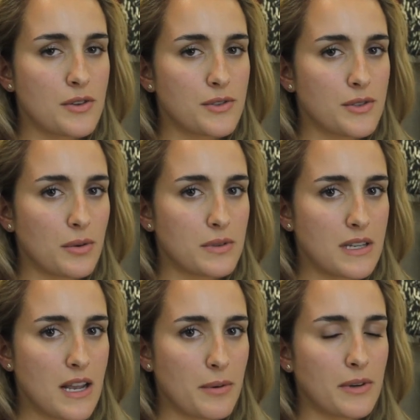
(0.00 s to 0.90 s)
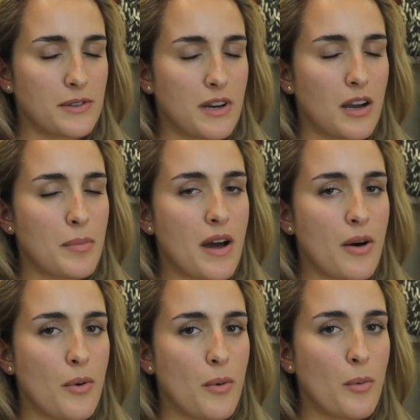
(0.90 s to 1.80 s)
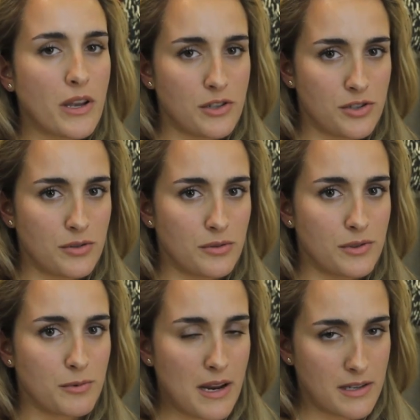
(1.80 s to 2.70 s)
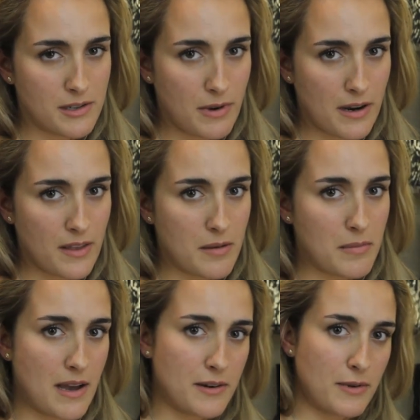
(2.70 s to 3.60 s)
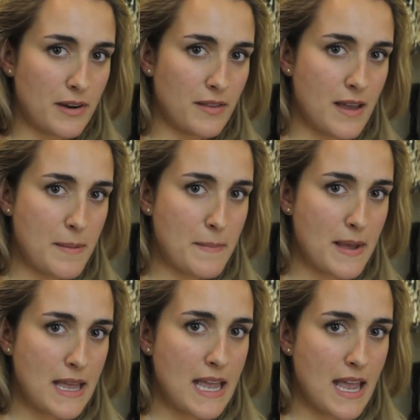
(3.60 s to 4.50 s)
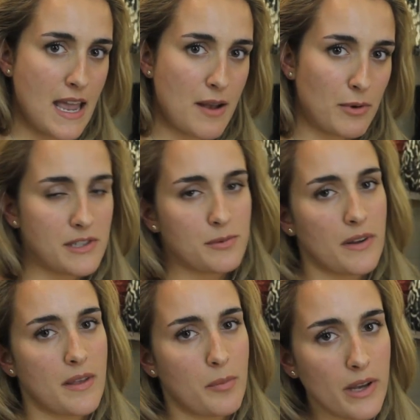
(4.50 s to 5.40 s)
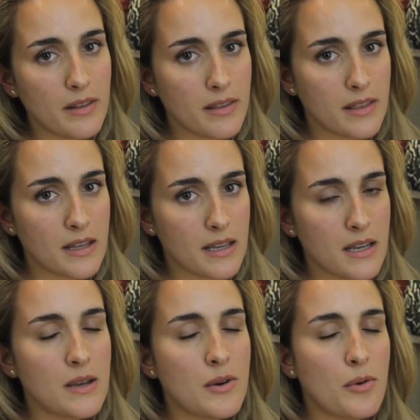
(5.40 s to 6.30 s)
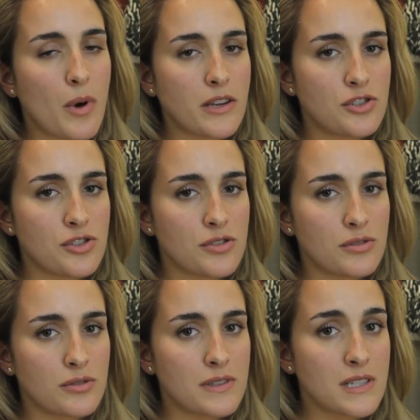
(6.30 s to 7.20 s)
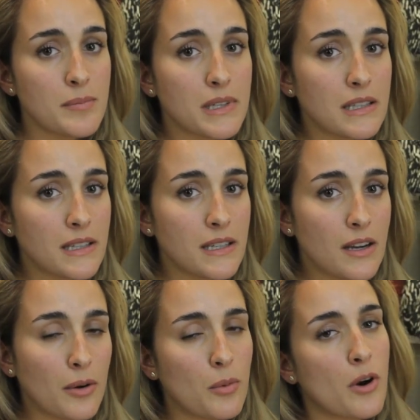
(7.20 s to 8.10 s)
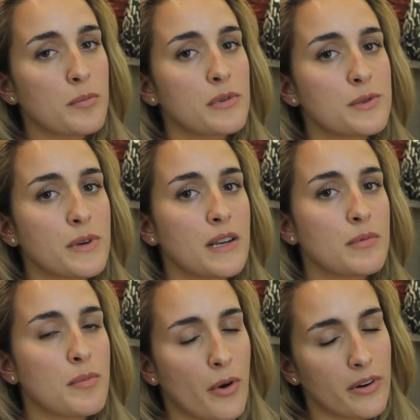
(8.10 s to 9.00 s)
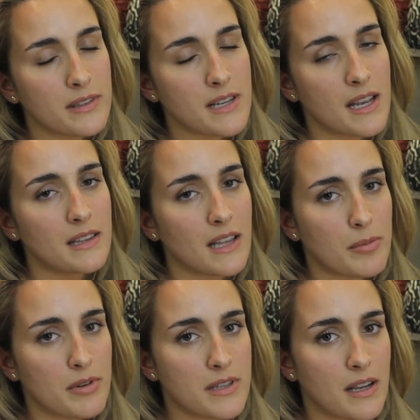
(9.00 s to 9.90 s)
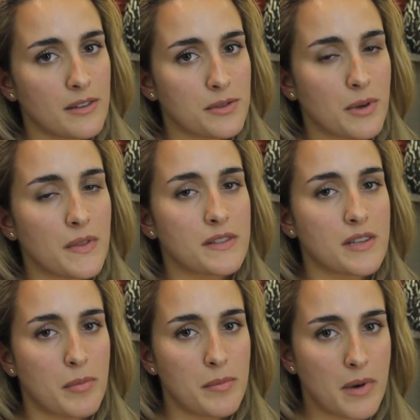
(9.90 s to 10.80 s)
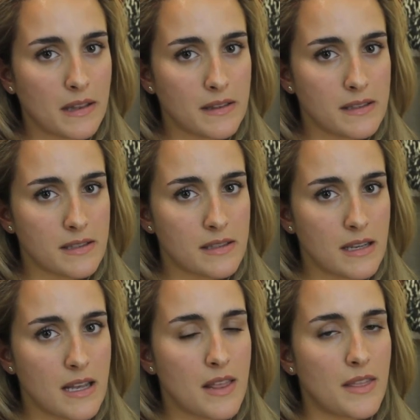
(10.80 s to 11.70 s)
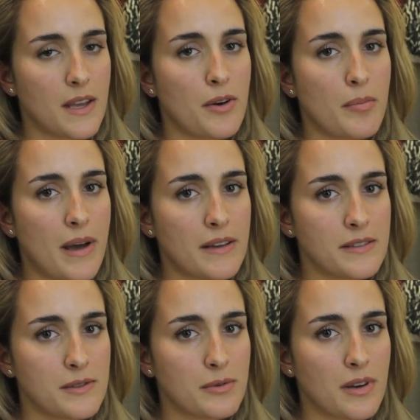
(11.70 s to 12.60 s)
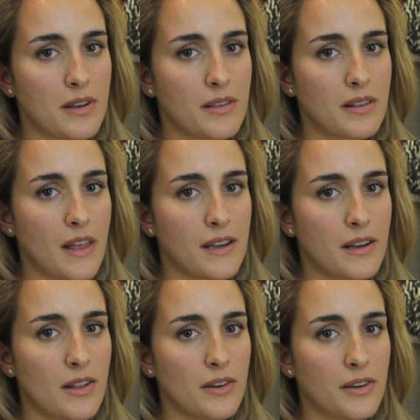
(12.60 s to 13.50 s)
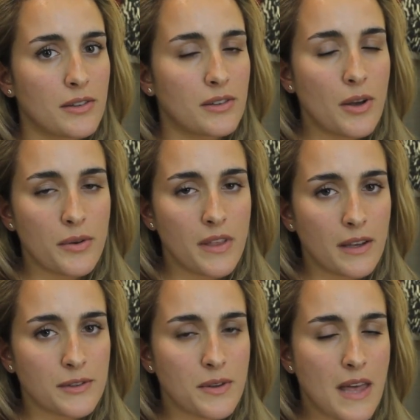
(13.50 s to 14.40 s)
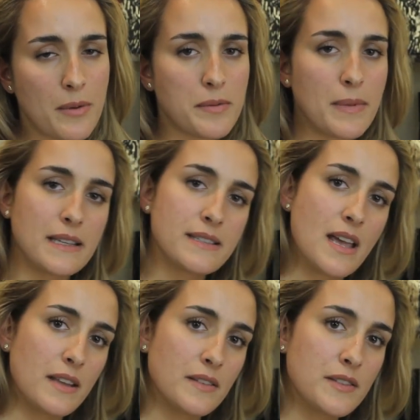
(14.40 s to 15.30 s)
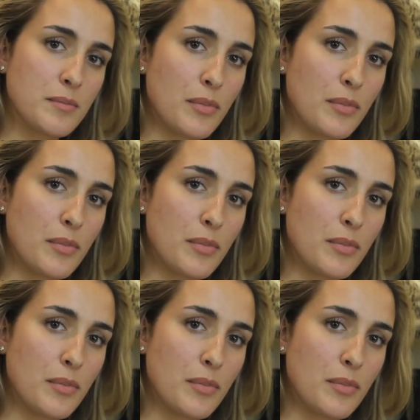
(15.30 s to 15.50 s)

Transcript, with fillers: So today we're going to talk about white shoes, when to wear them, how to wear them, and what to wear them with. White shoes typically are worn between Memorial Day and Labor Day, so in the summer months. They go best with light colored clothing, so that would make sense.